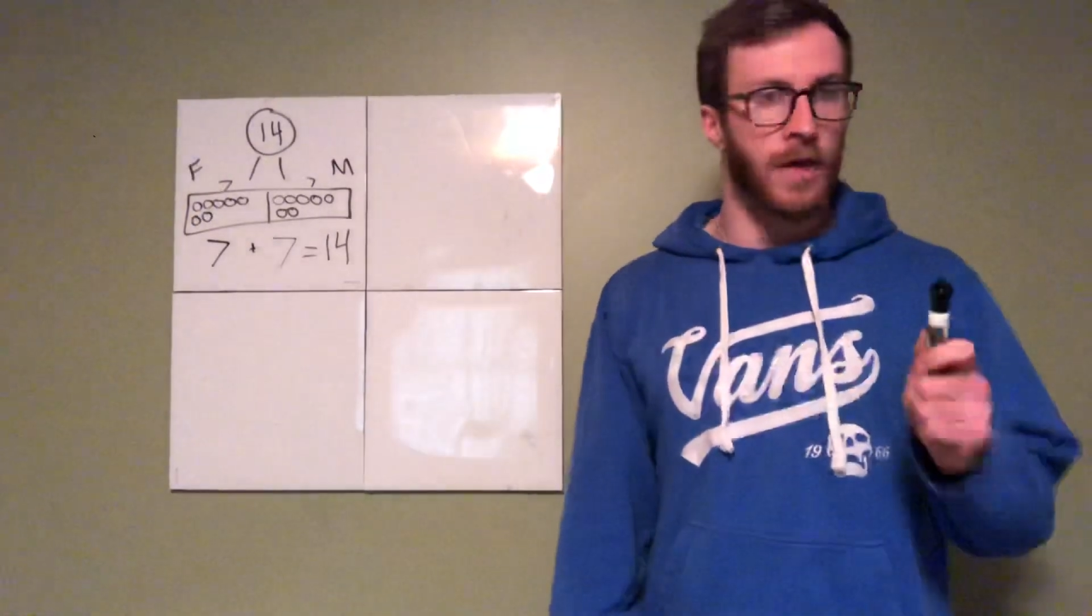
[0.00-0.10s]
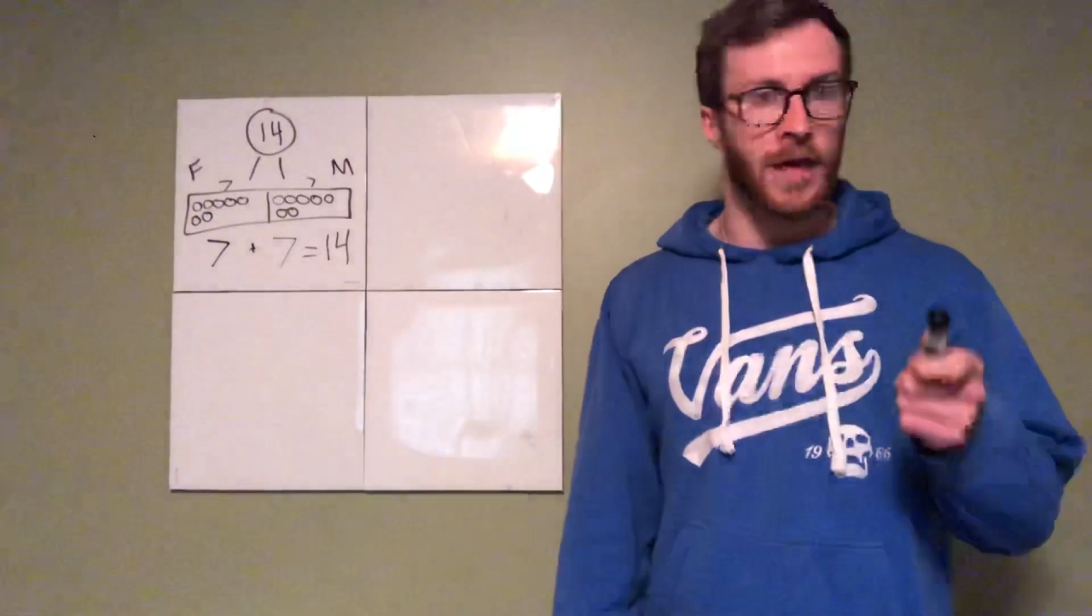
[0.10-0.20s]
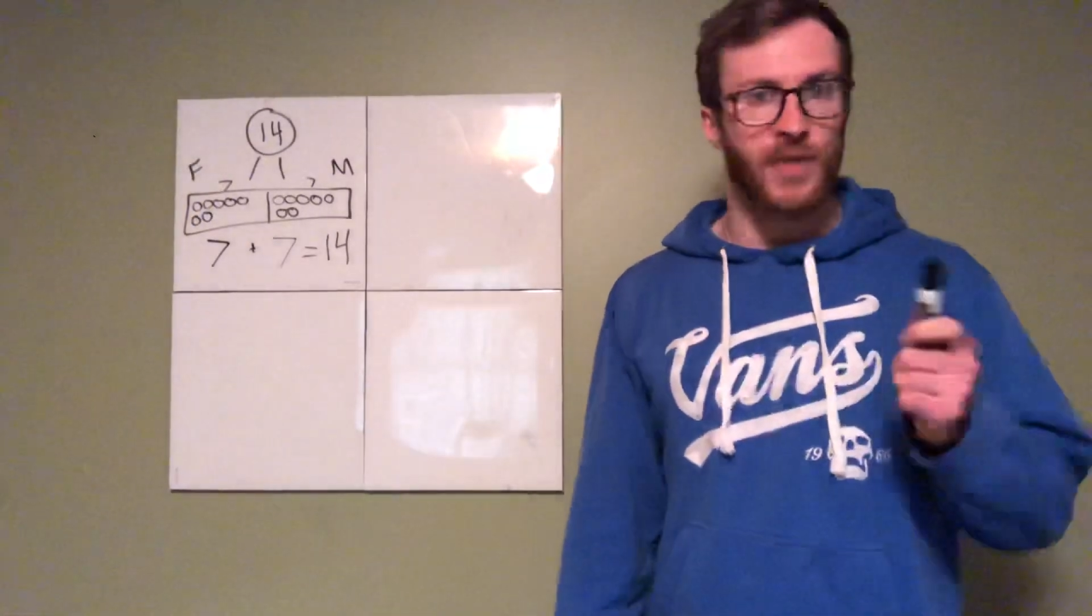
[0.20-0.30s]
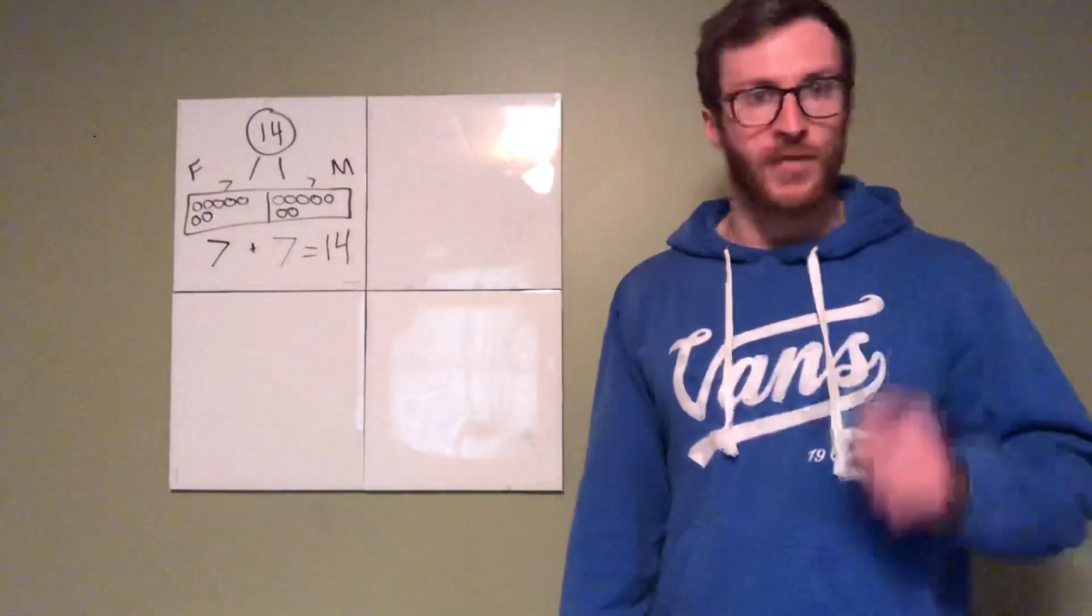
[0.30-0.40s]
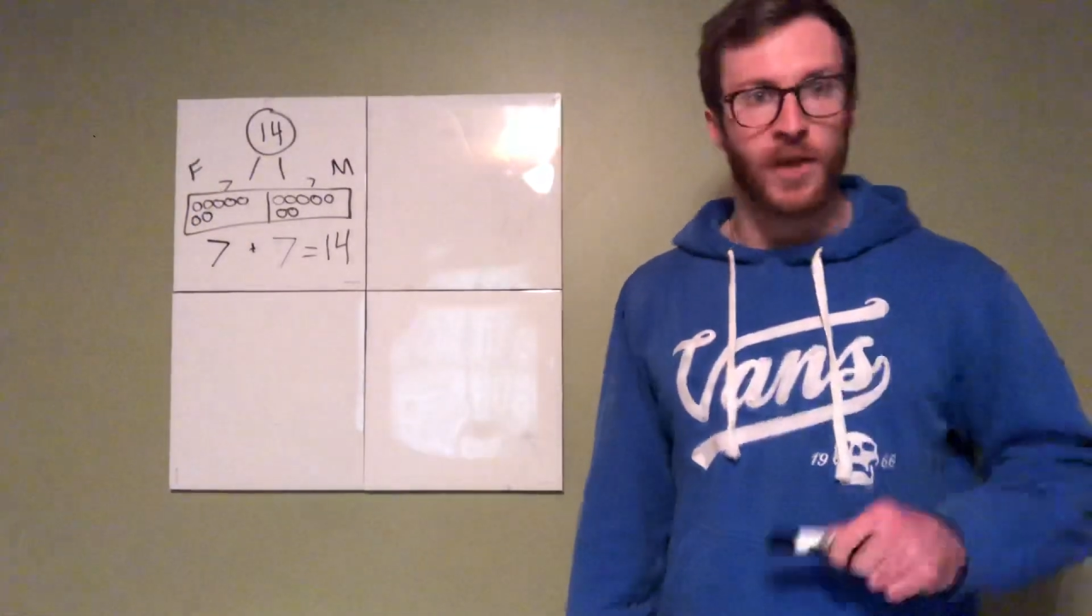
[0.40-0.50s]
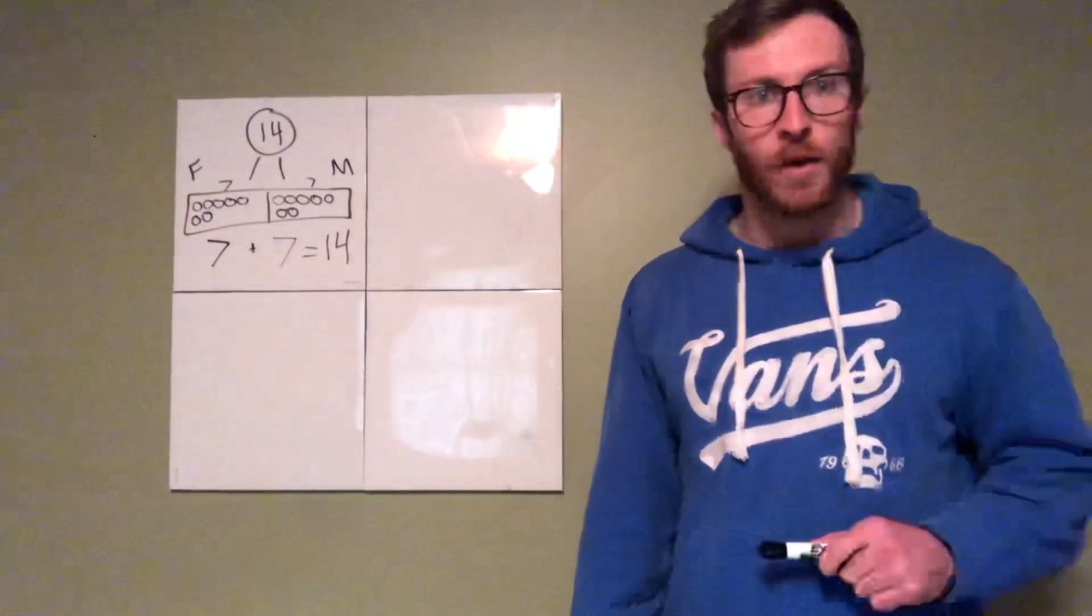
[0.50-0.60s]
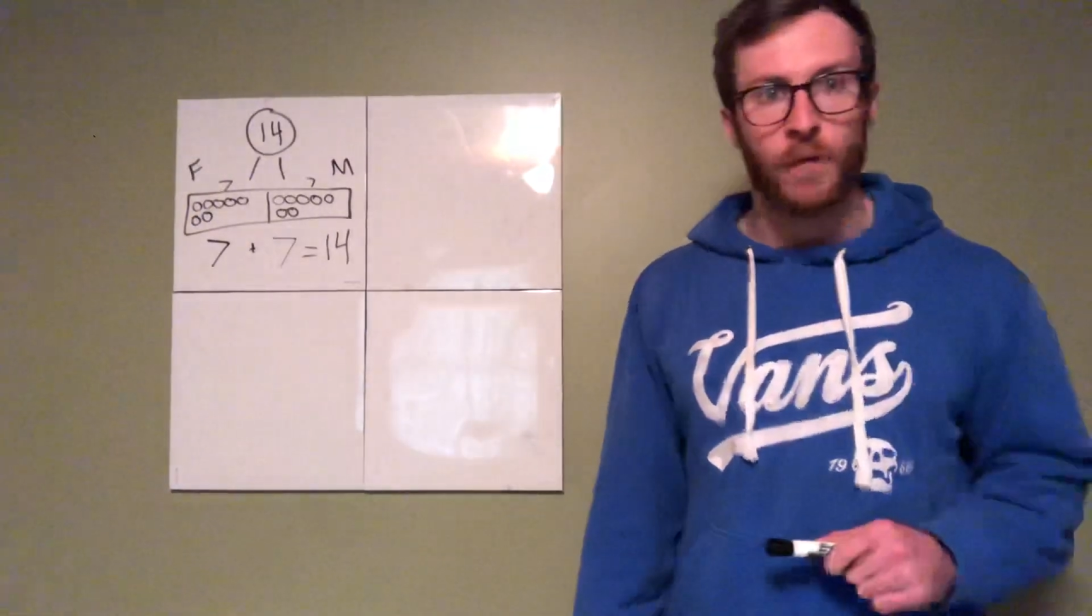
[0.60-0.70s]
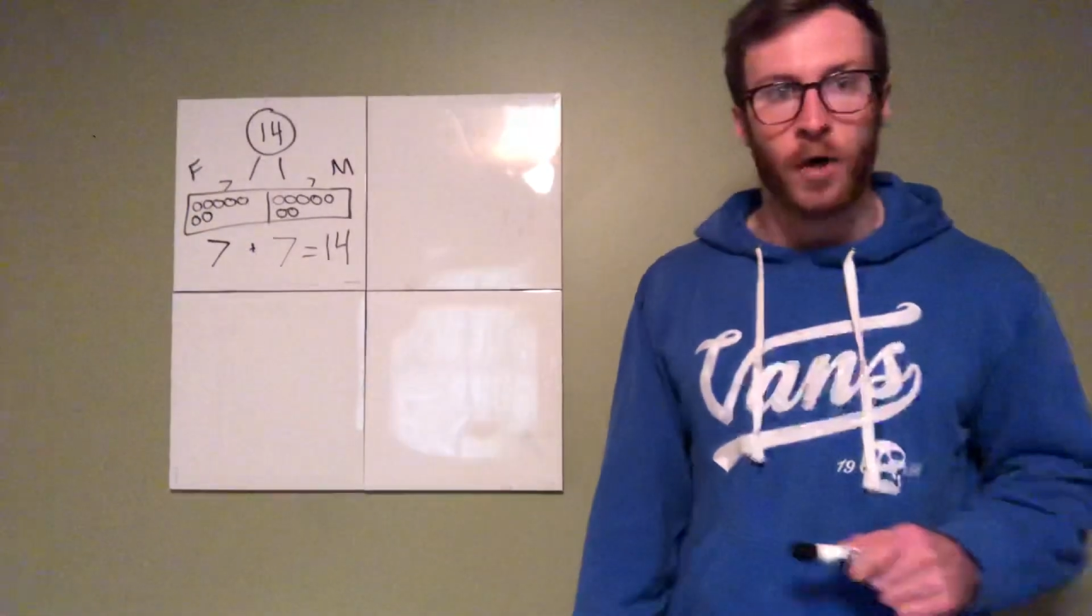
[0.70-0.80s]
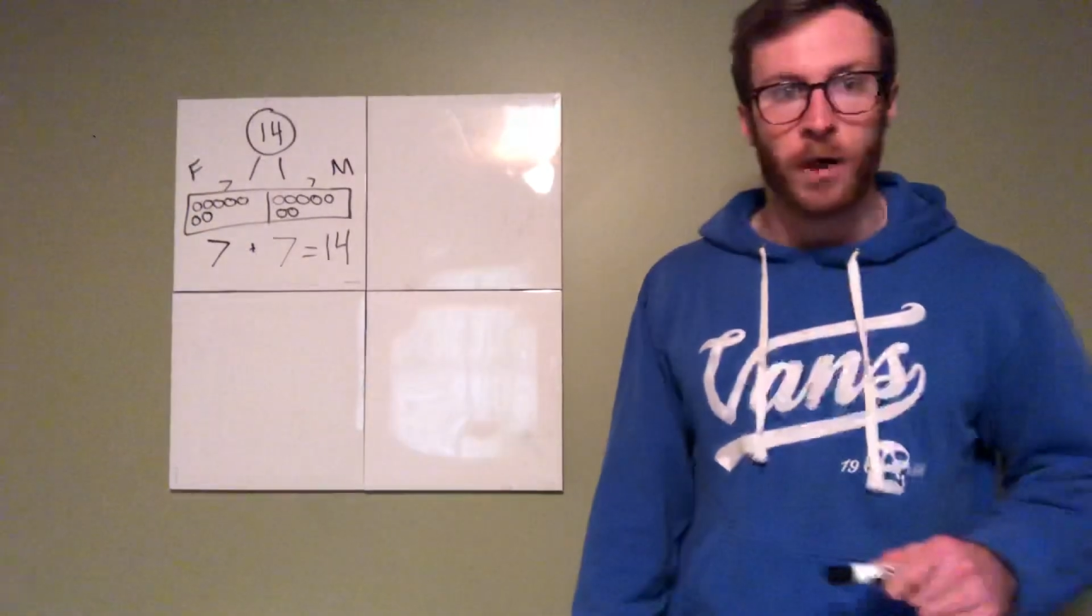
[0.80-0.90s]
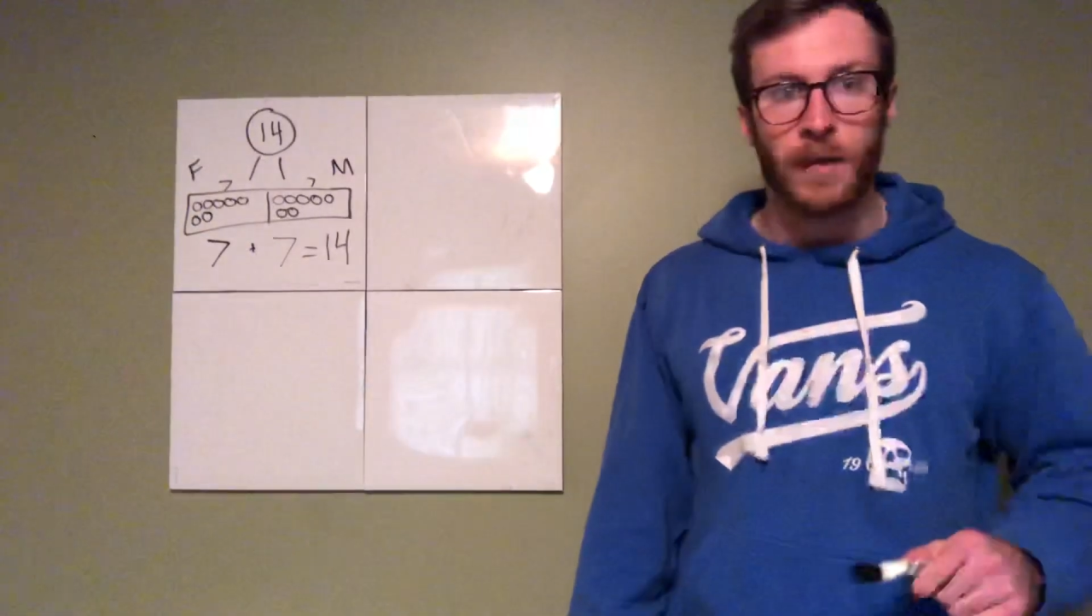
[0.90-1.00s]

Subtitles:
next video for our